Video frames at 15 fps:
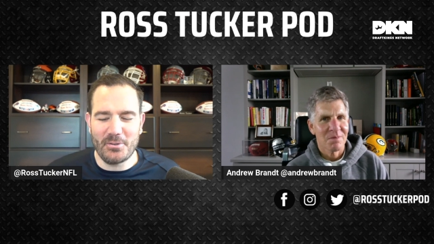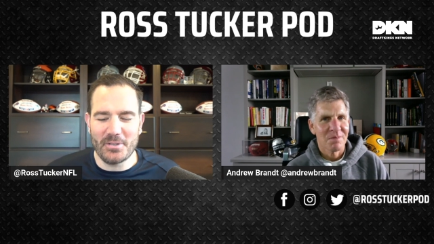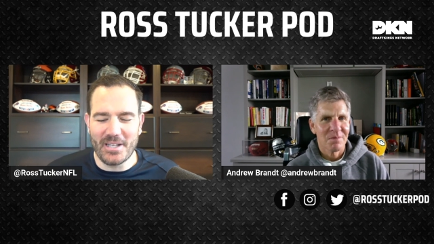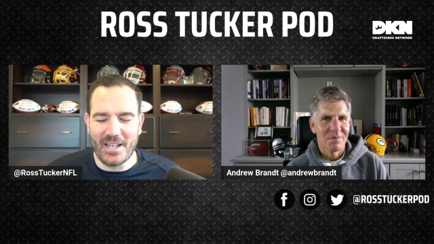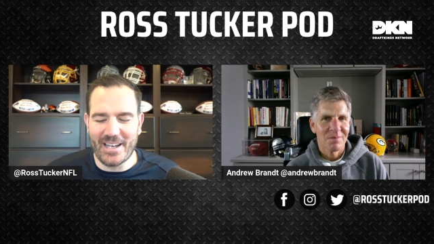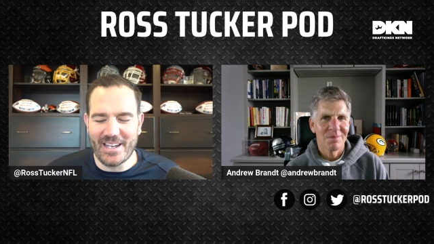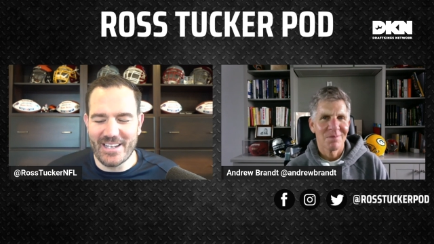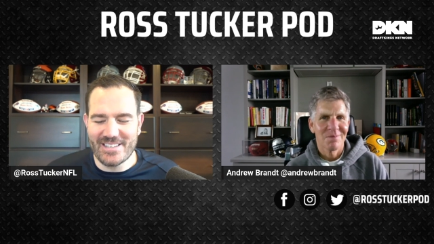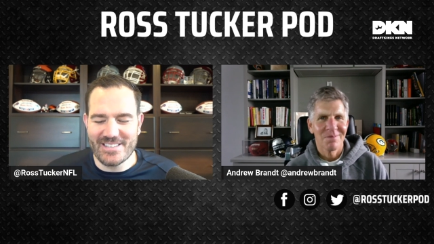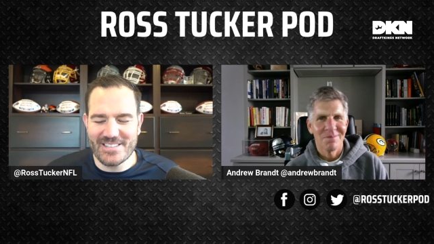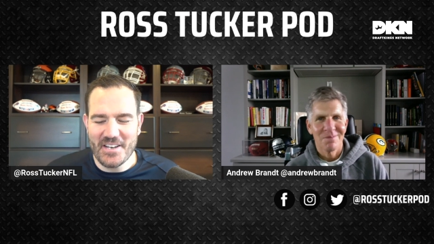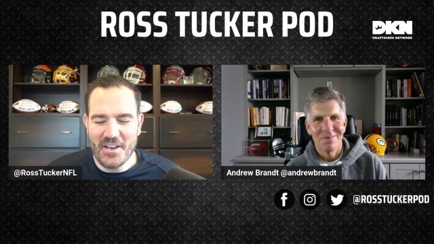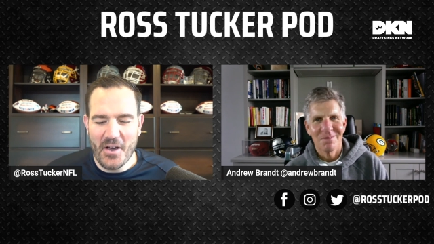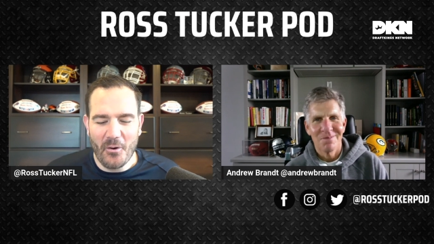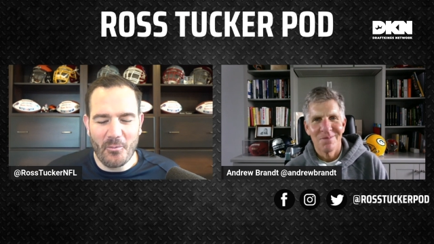Speaker 1: Blue Lights
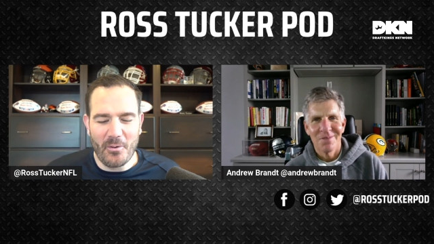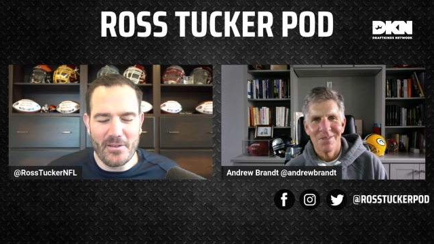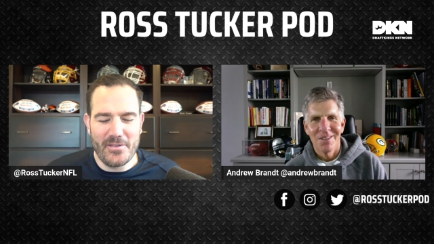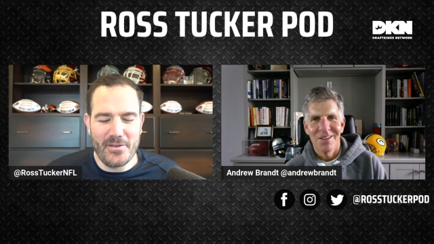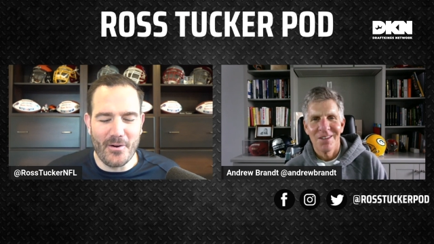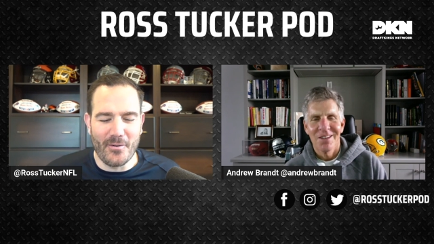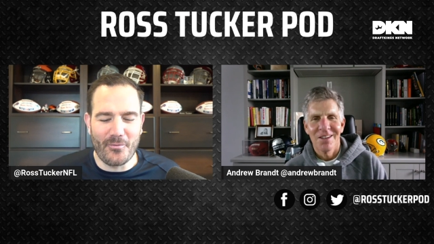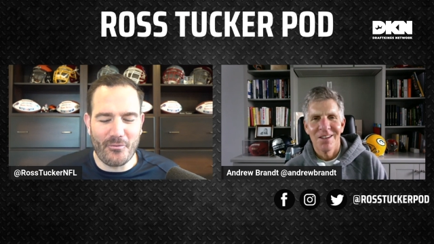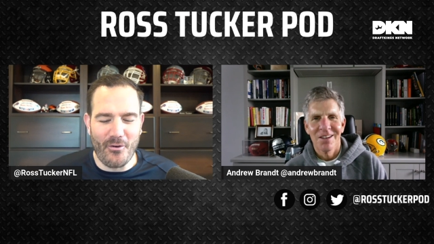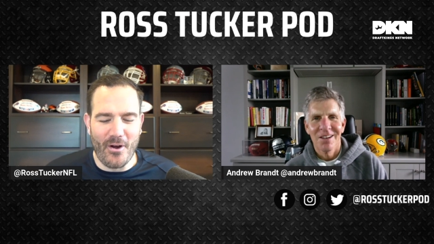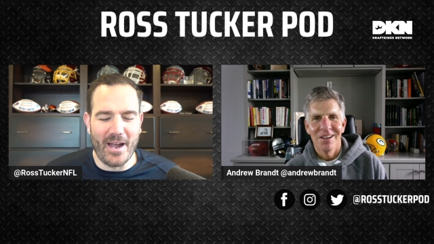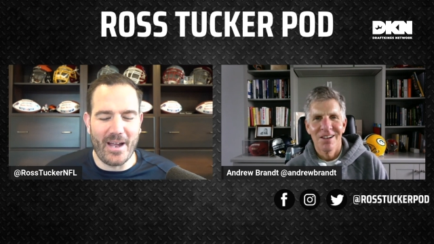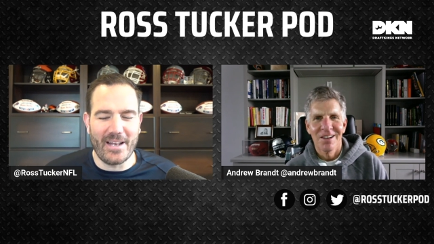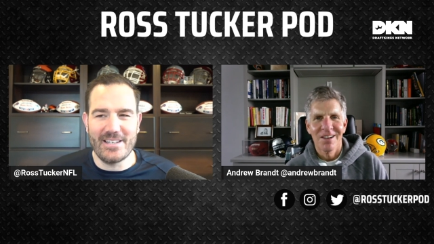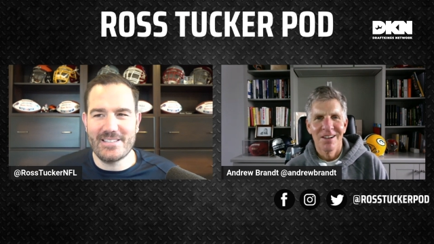with your
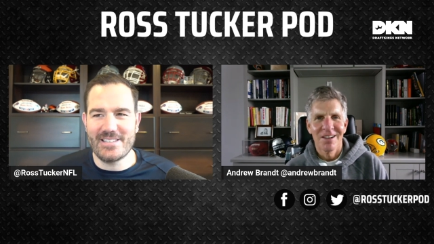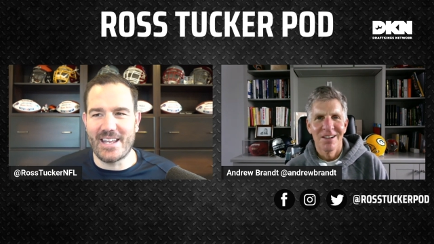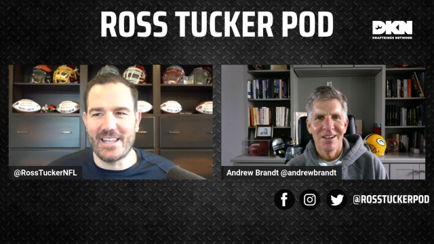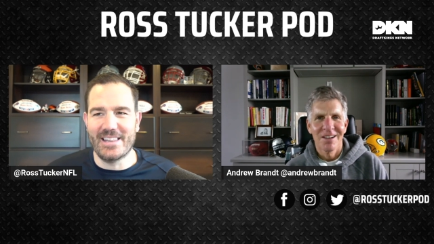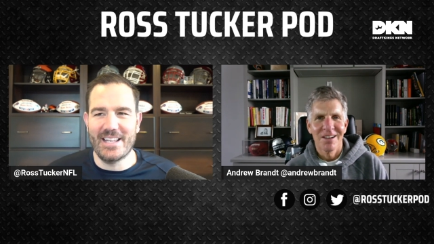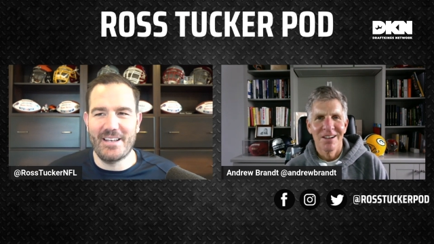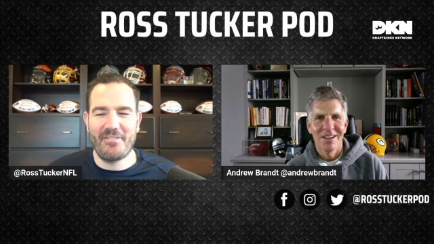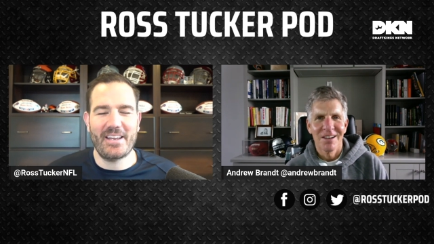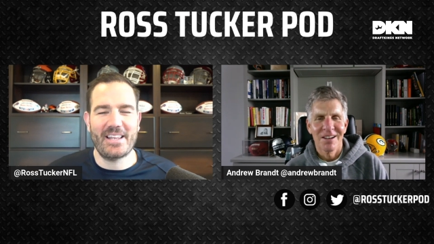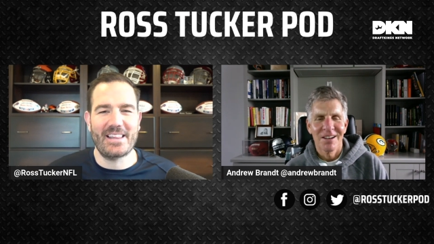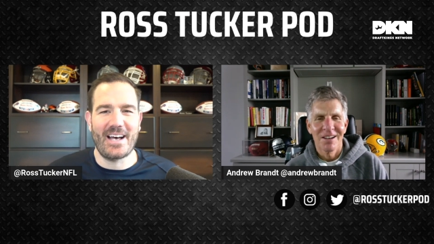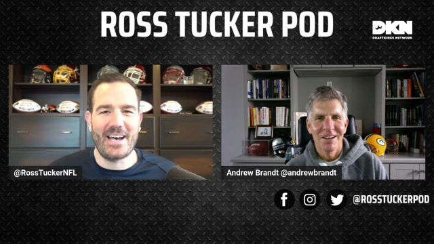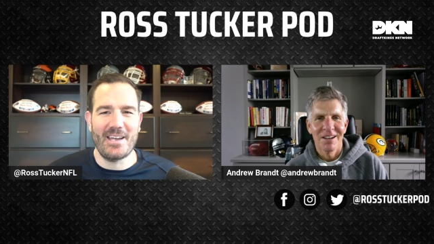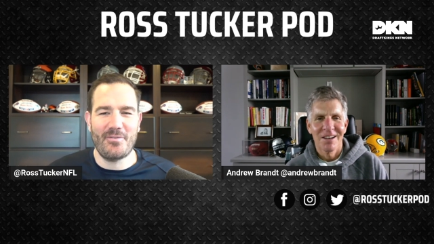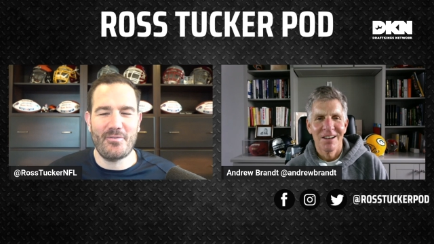friends and living
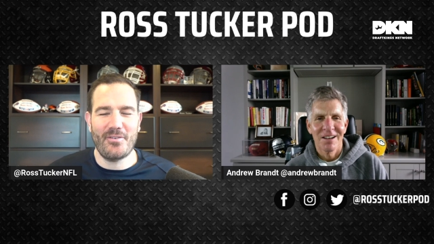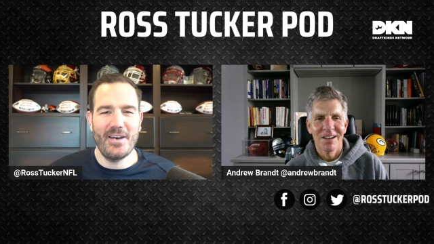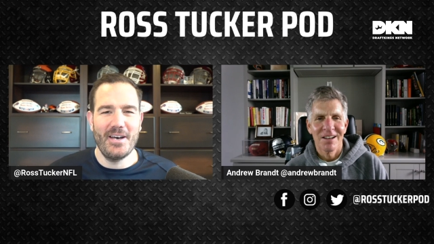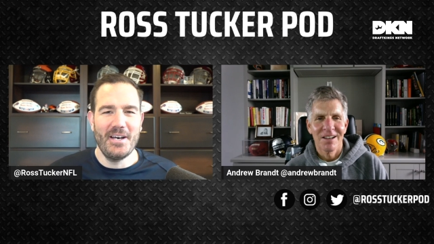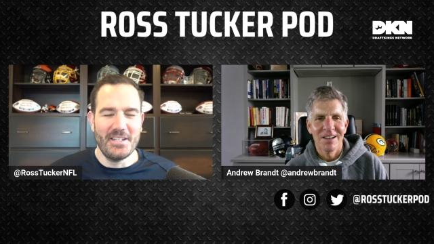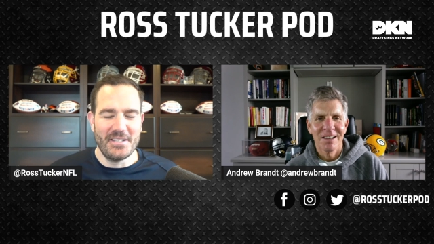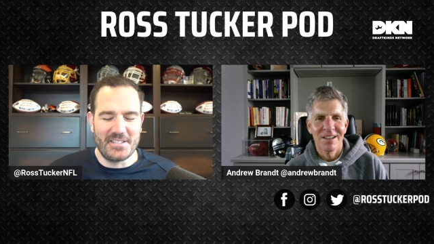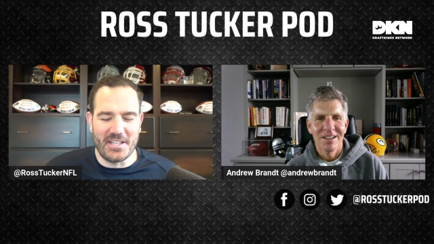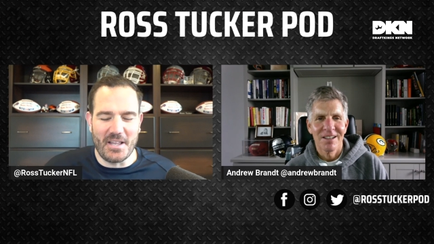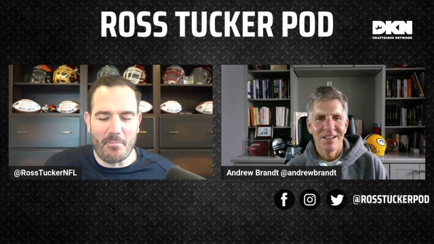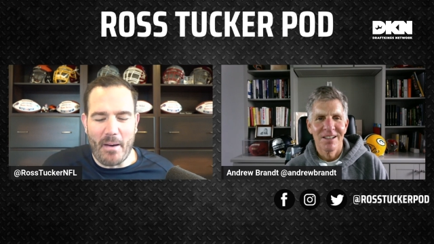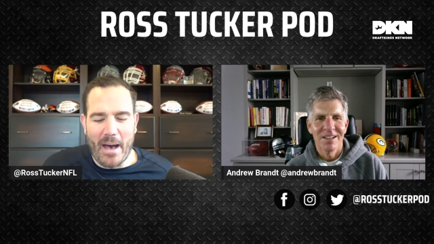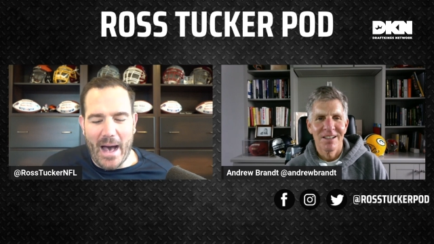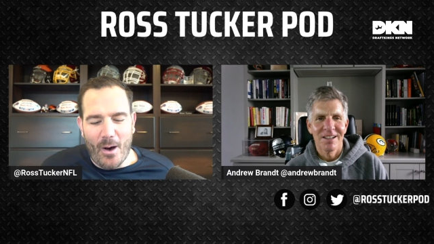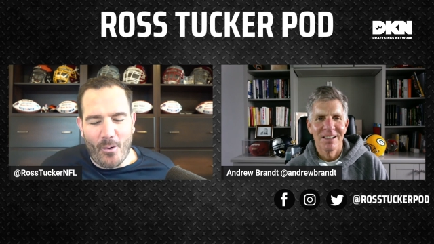life to the
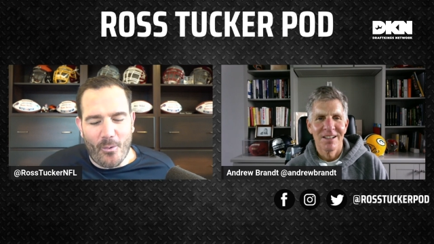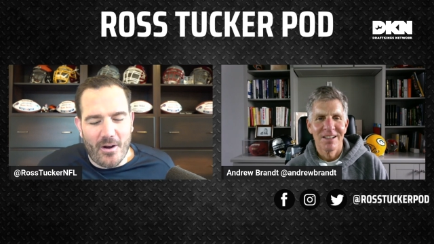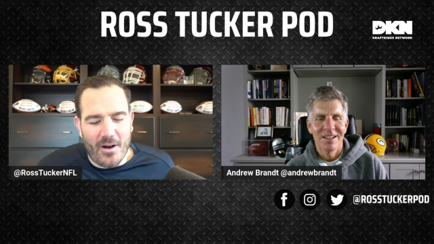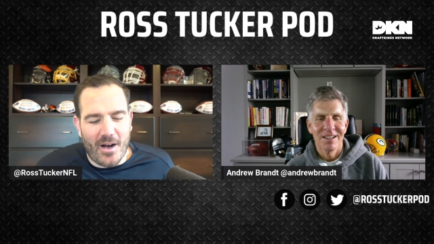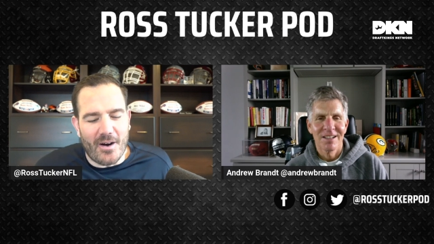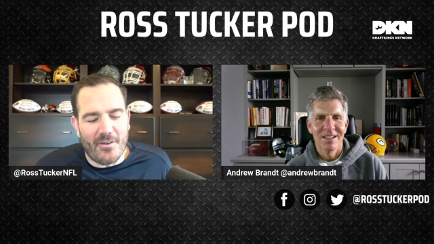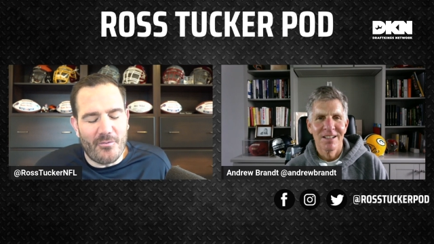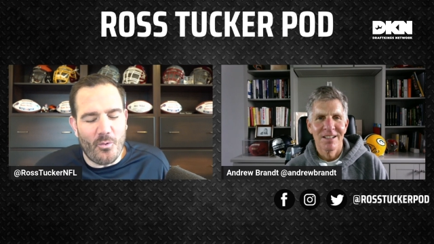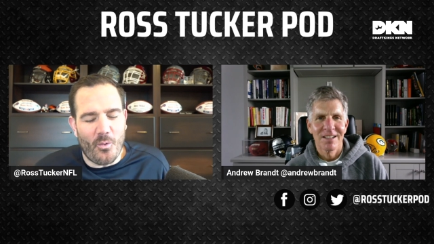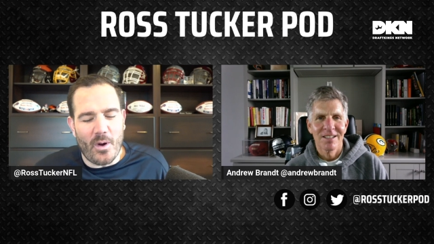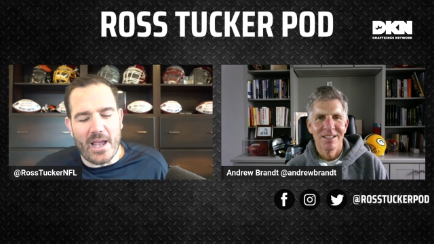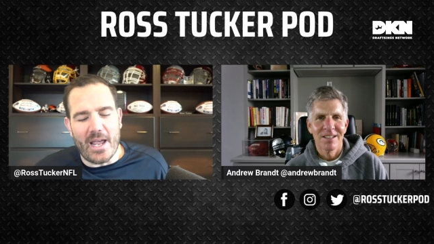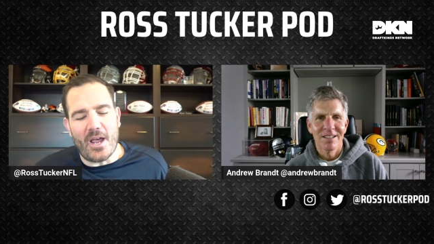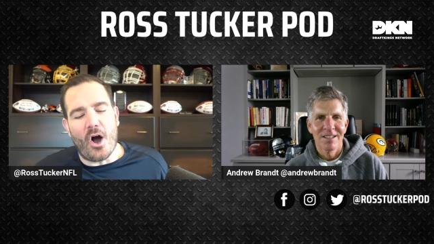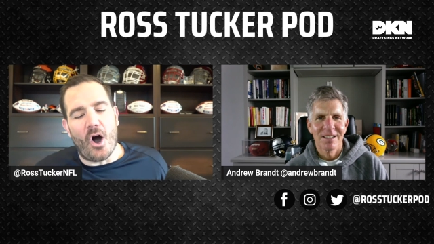power of
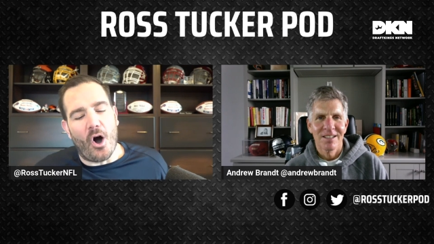we.